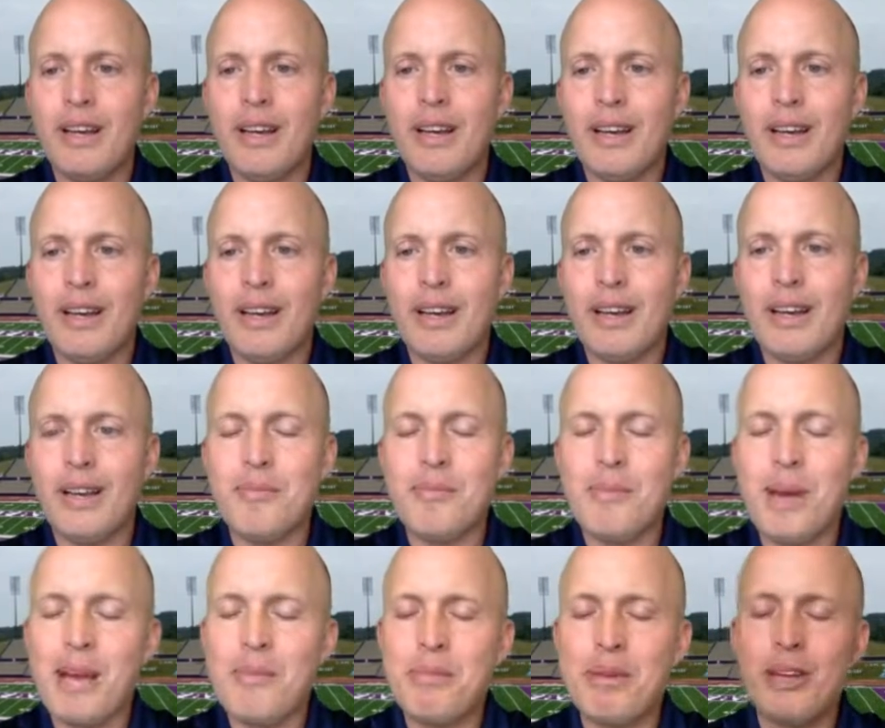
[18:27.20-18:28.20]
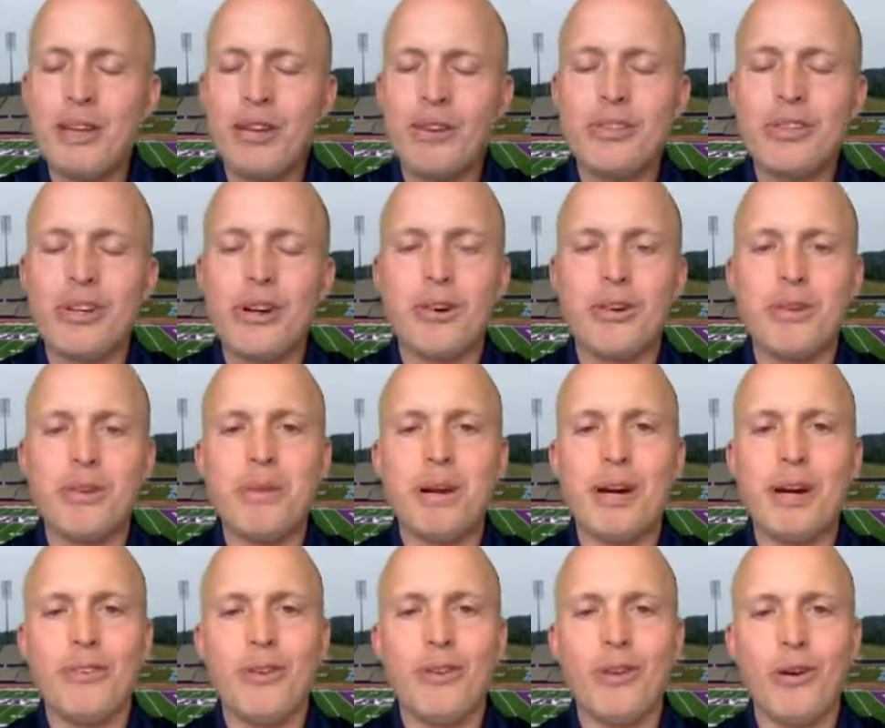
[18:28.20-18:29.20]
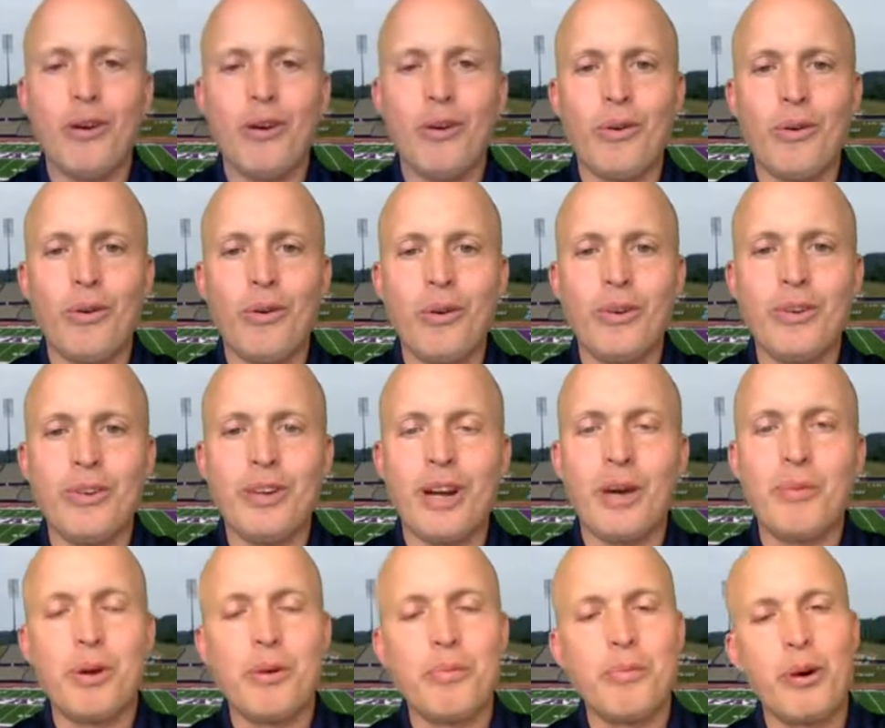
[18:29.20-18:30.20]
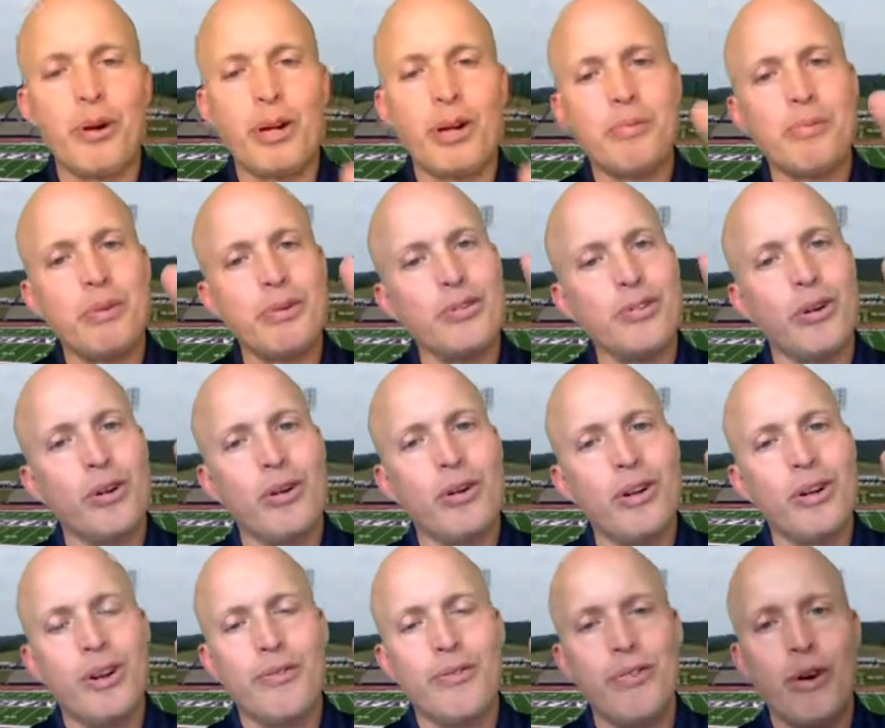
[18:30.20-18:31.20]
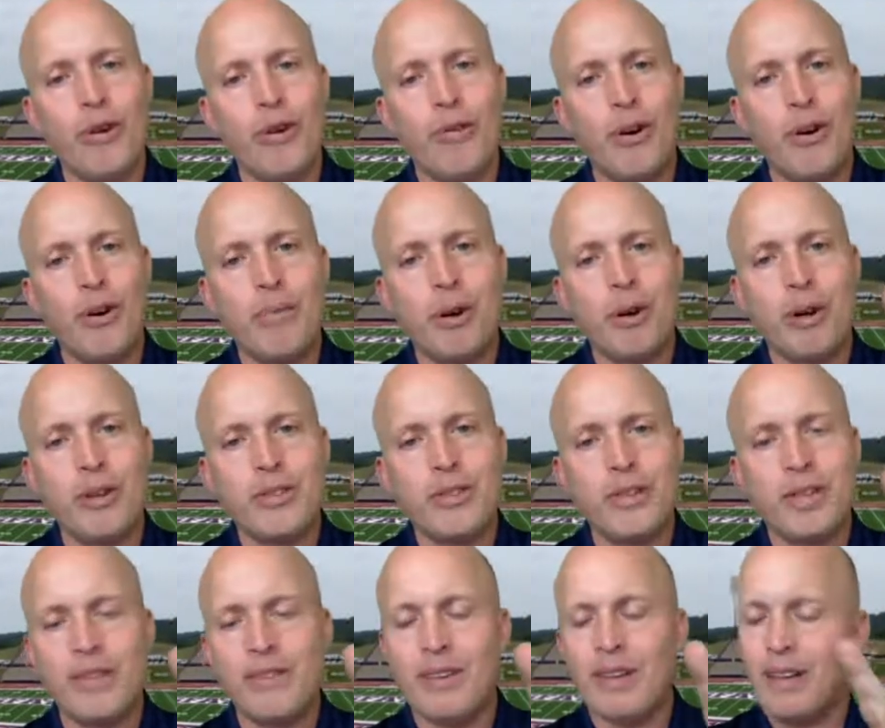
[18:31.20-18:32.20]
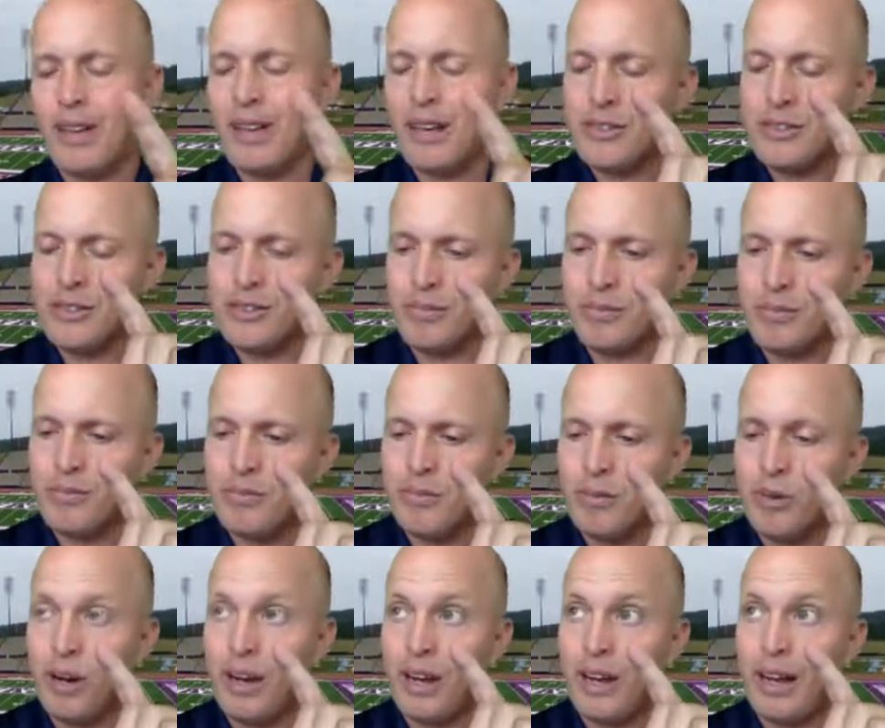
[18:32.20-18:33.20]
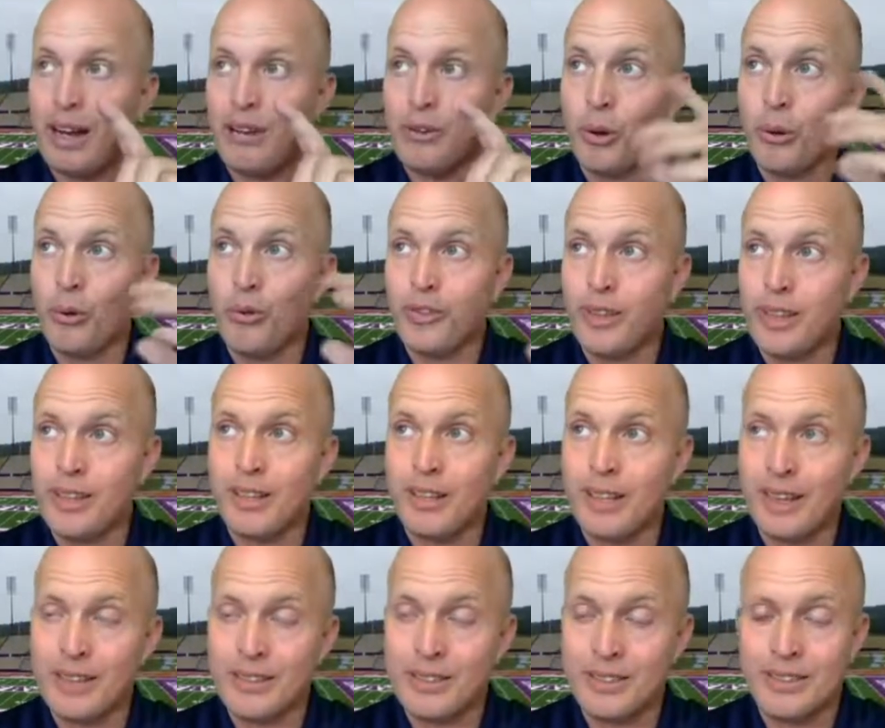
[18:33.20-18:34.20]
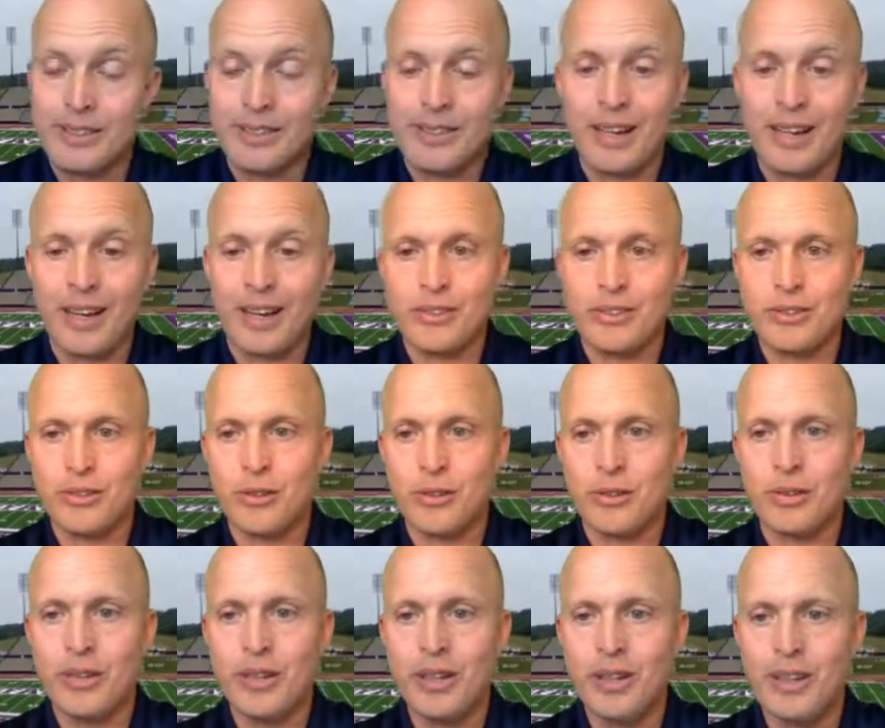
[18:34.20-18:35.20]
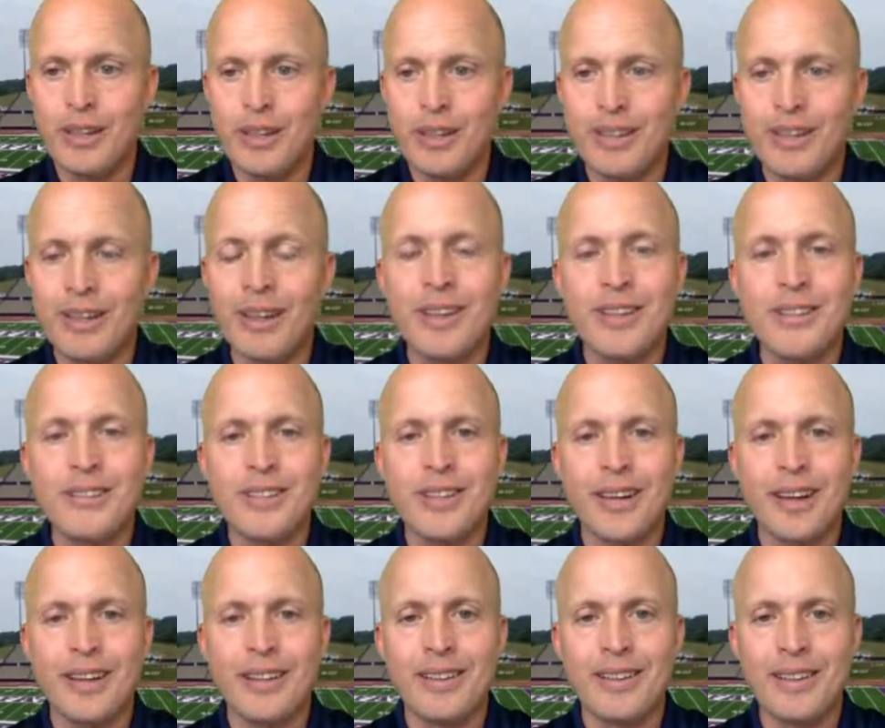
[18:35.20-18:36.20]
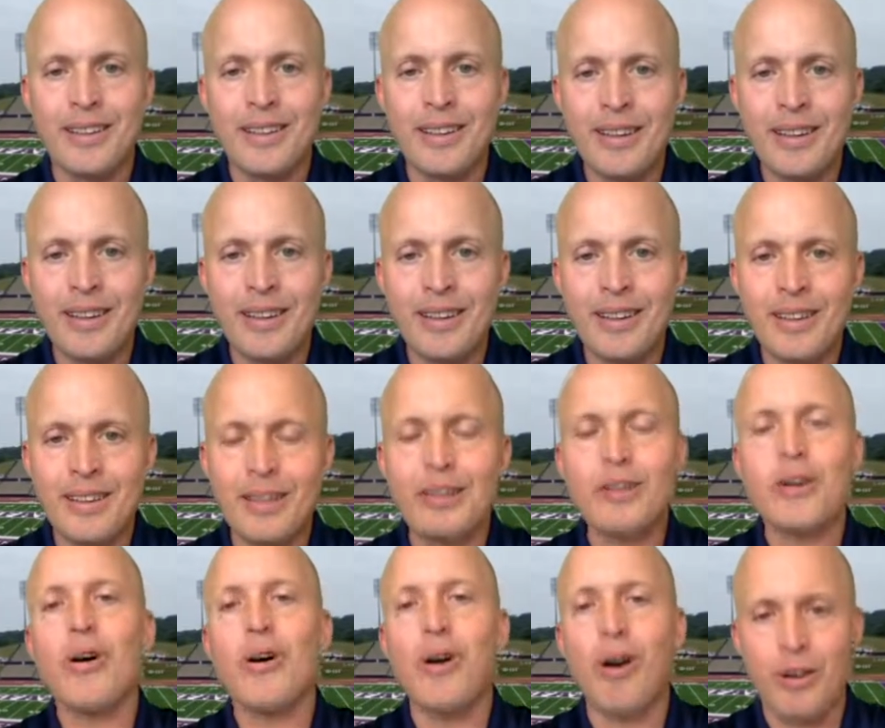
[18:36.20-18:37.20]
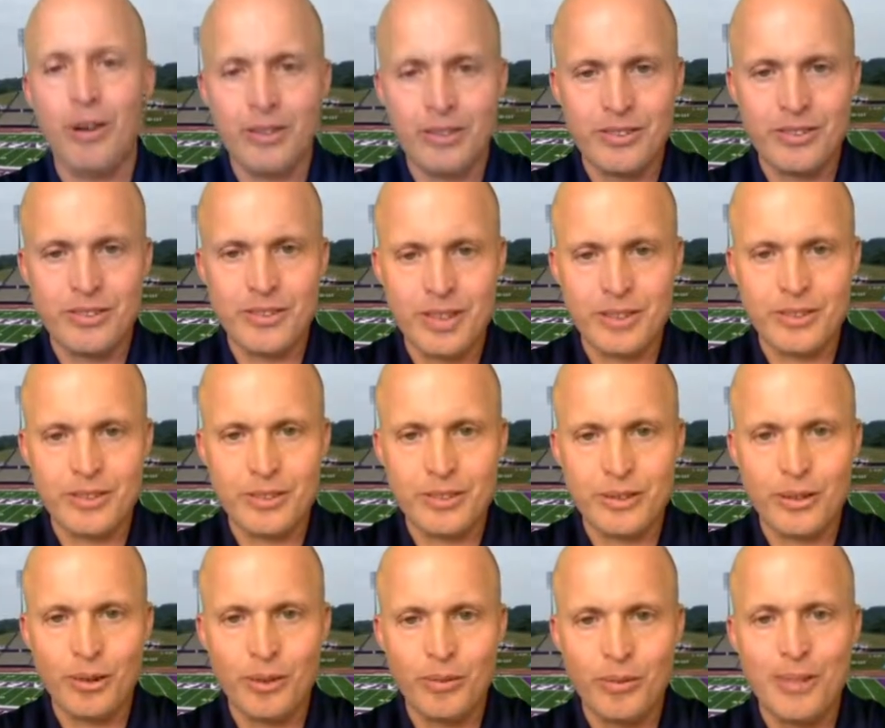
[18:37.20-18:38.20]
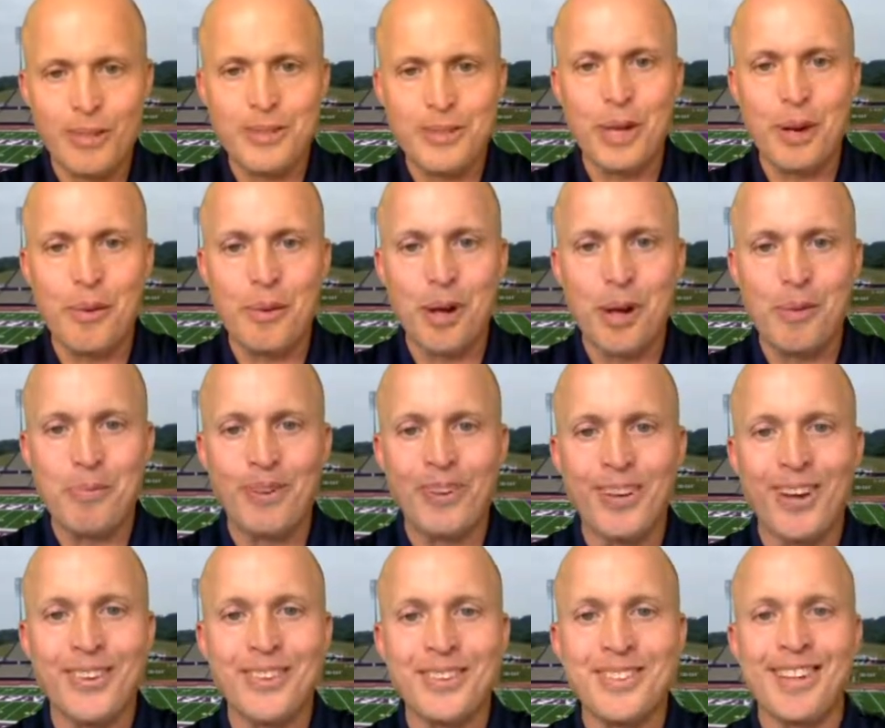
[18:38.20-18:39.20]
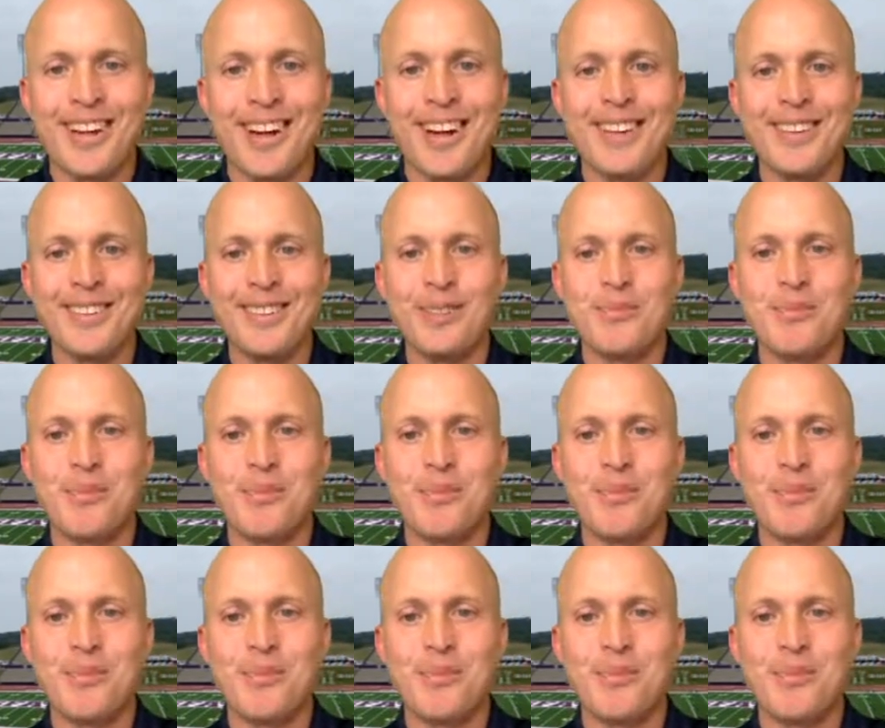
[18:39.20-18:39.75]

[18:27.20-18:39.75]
and maybe he'll talk about the Longhorns. And I want to bring up a certain NFL football team that he has, well, I don't think he has any ties to, and get his take. They call Arlington, Texas home. That's coming up on the other side of this